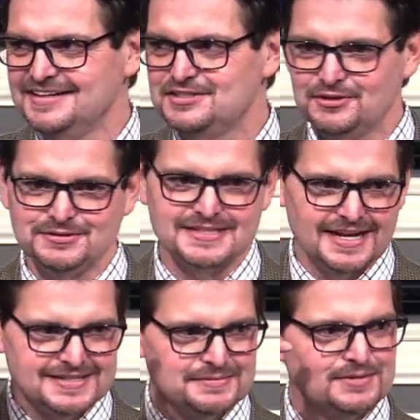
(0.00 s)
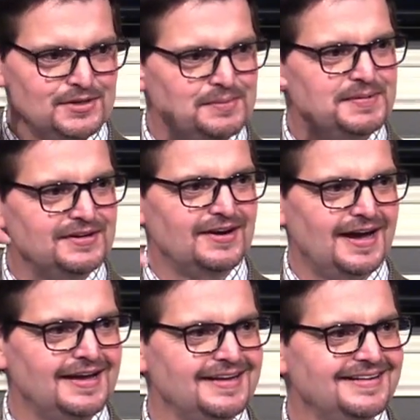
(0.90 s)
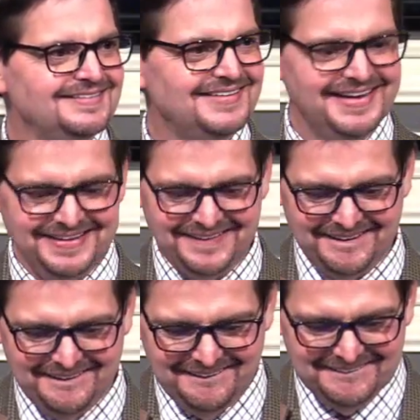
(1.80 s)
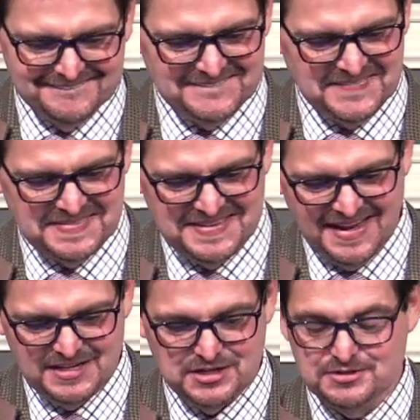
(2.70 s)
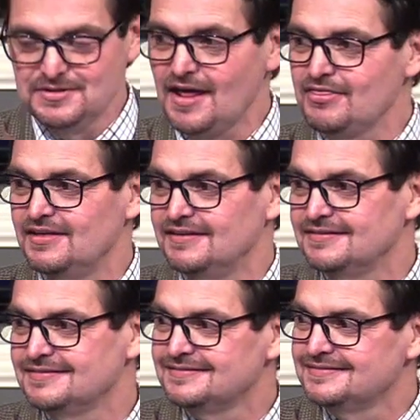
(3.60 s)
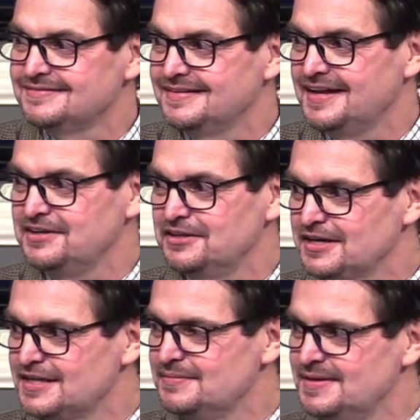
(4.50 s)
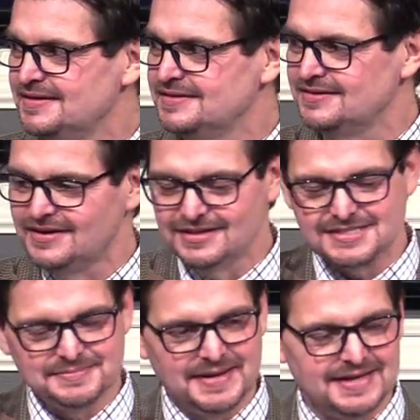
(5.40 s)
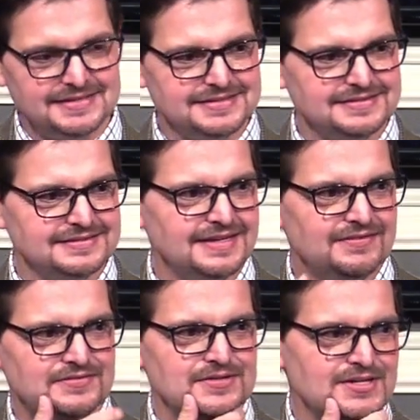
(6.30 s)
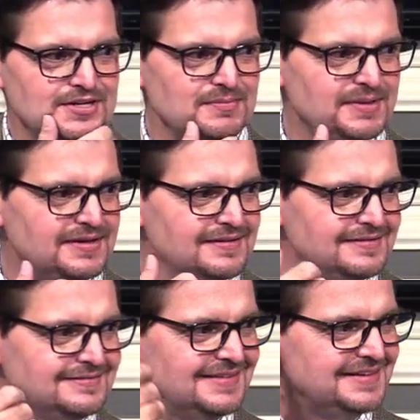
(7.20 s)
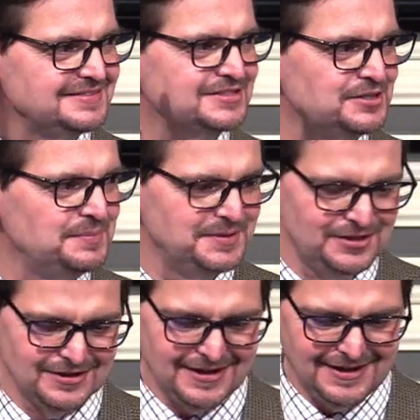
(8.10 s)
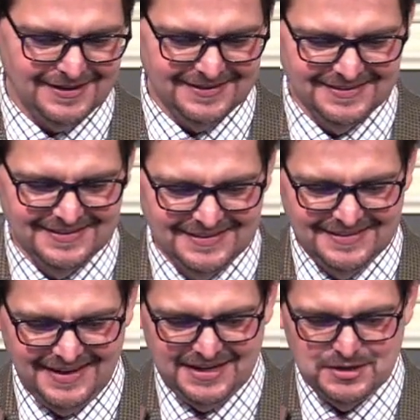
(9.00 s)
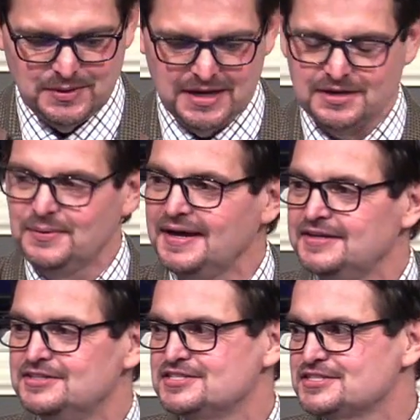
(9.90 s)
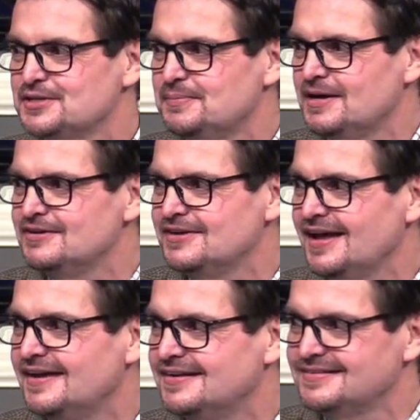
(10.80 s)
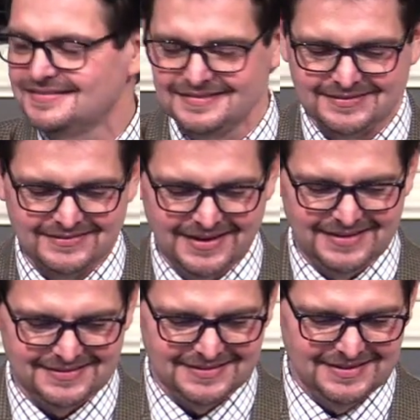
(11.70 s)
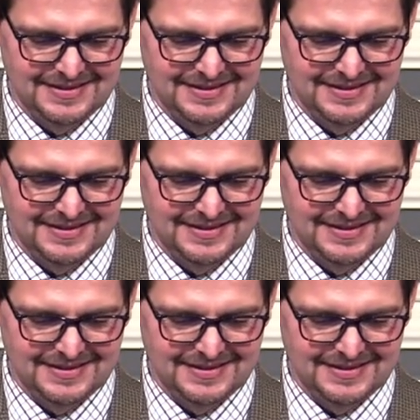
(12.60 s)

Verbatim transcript: And Joan's got some goop in her eye, right? And you do nothing and you look in the mirror and your hair's a mess, you got food in your beard, and there's goop in your eye, and you walk away and you just go about your day, right?